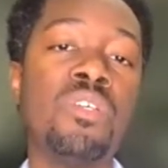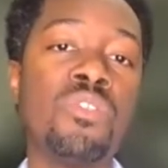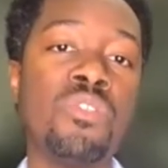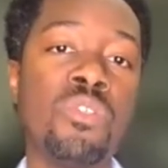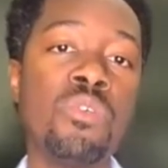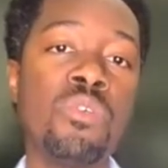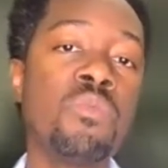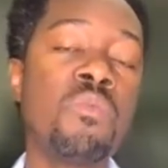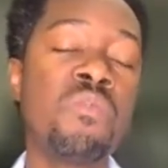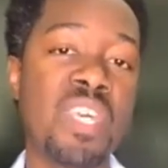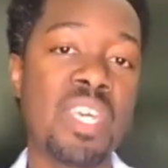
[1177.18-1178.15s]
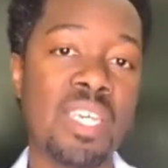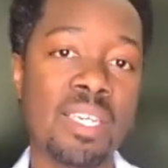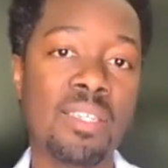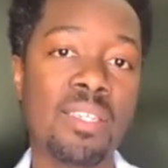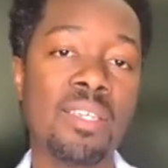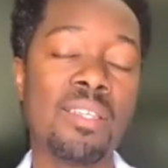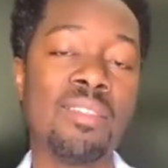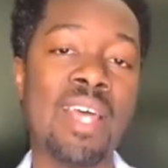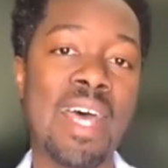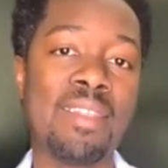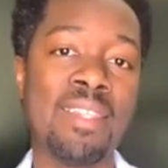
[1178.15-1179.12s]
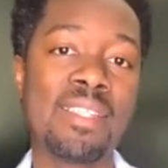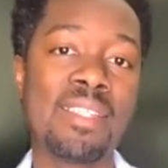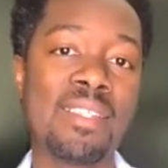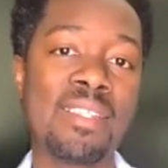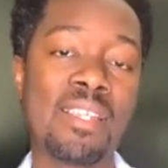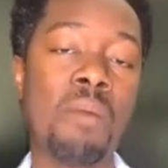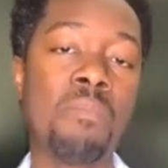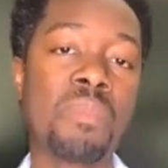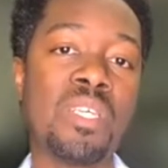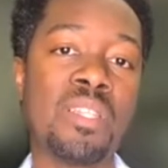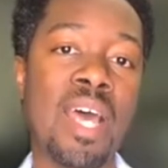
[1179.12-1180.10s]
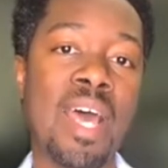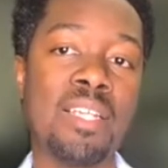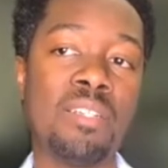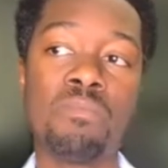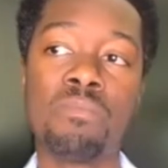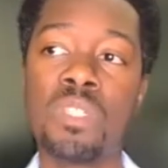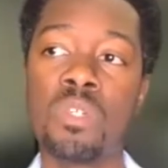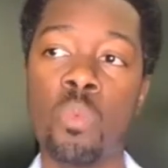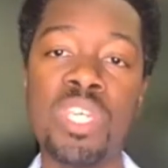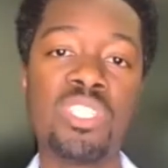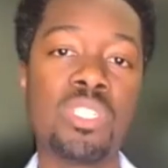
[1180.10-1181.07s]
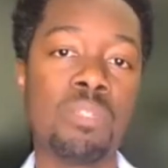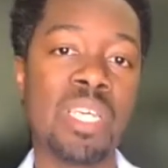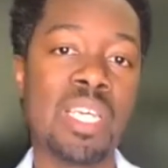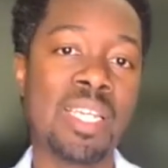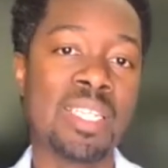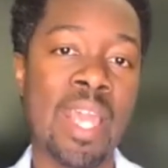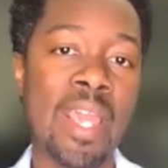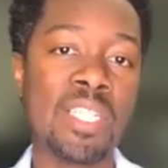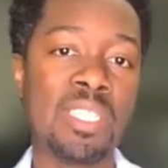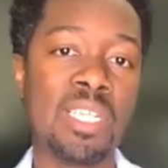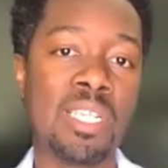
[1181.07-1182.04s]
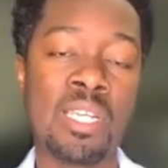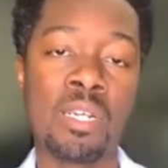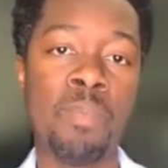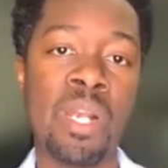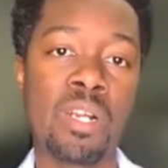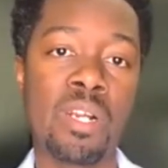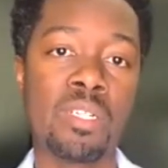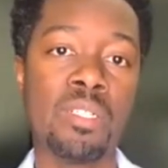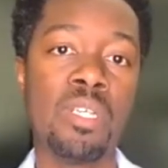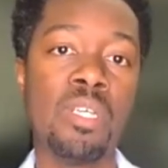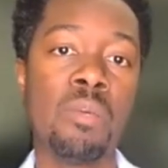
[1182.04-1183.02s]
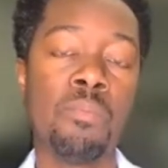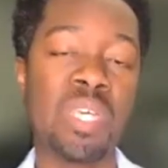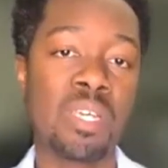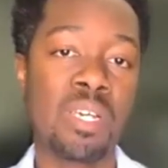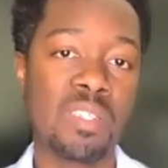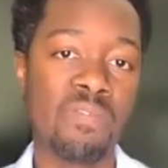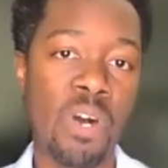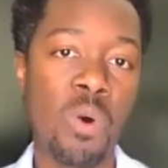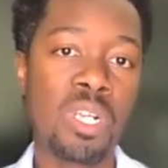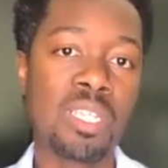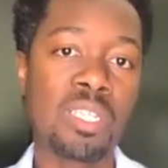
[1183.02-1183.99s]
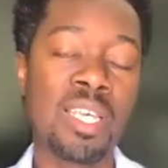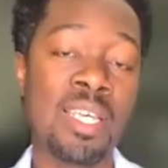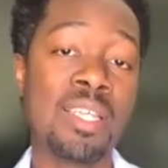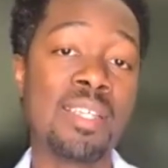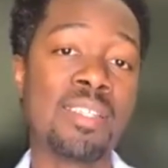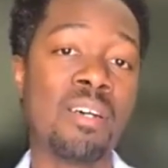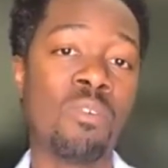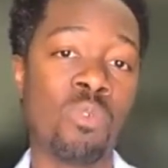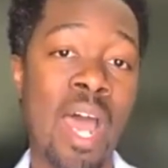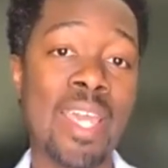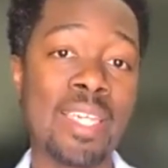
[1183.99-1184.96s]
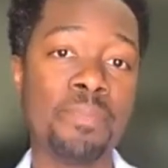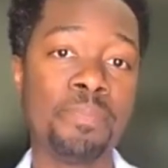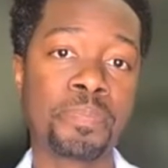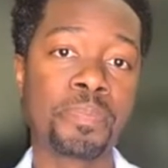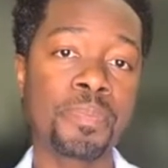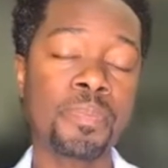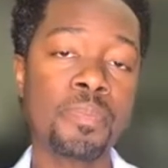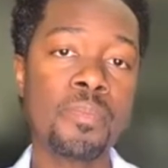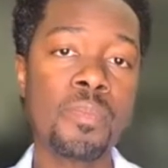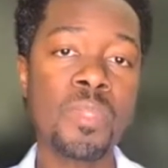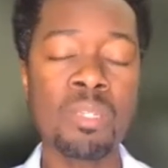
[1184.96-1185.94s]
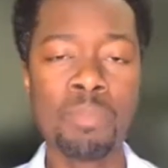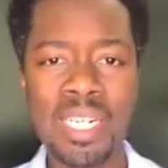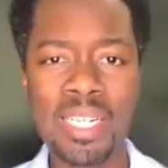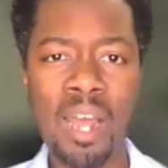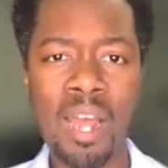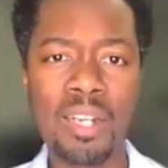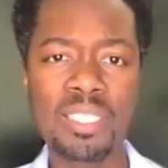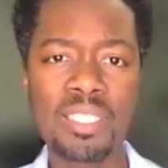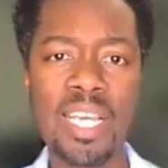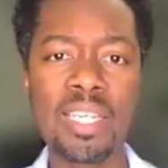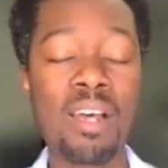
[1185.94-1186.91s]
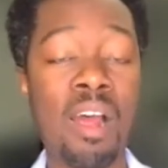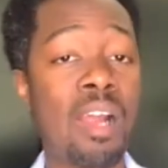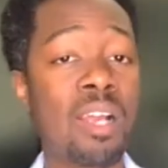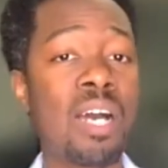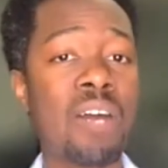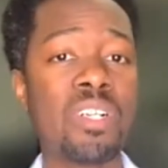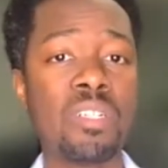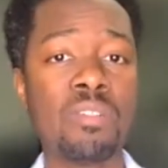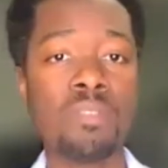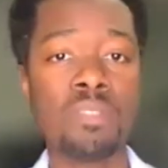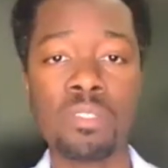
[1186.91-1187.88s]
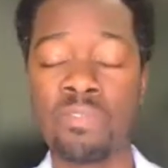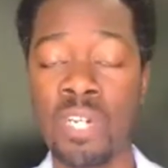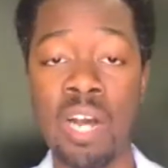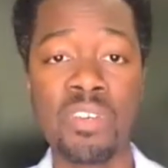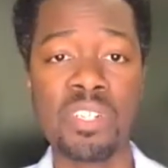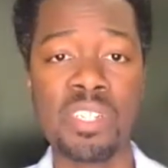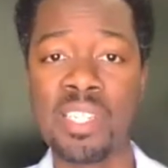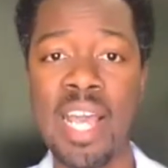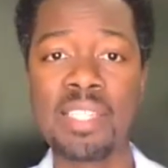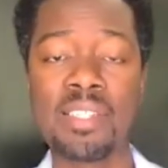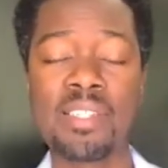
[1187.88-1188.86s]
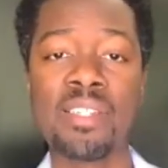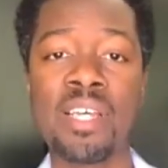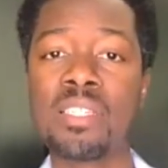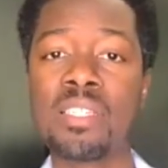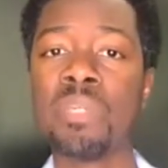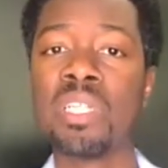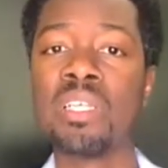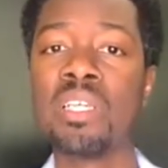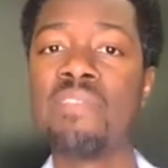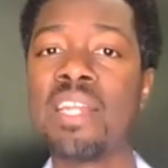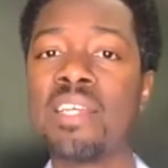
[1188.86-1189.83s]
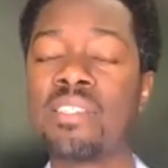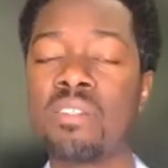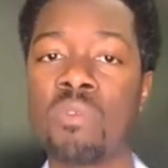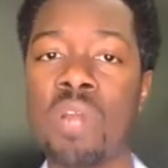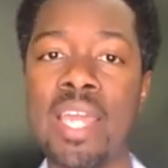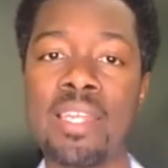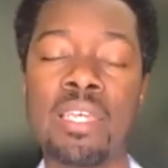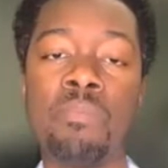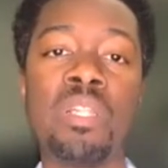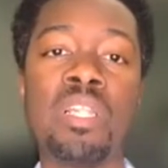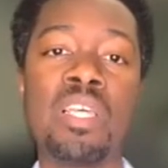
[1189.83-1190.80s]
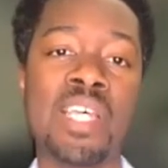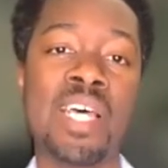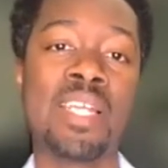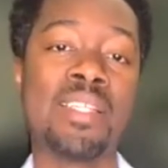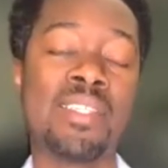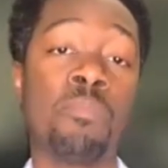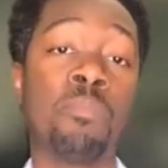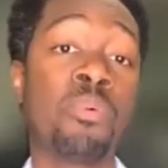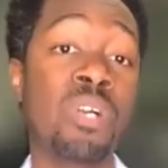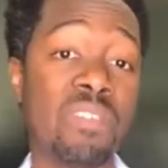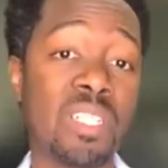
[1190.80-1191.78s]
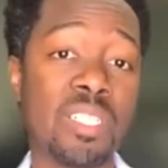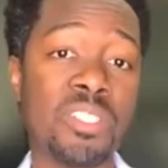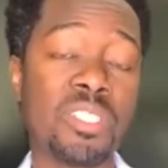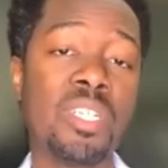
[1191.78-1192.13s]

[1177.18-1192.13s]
do you think that this is something that we should be engaging in in America? Because voting is a right, but in our state, our governor, Governor DeSantis, doesn't believe that it's a right. He believes that it's a privilege.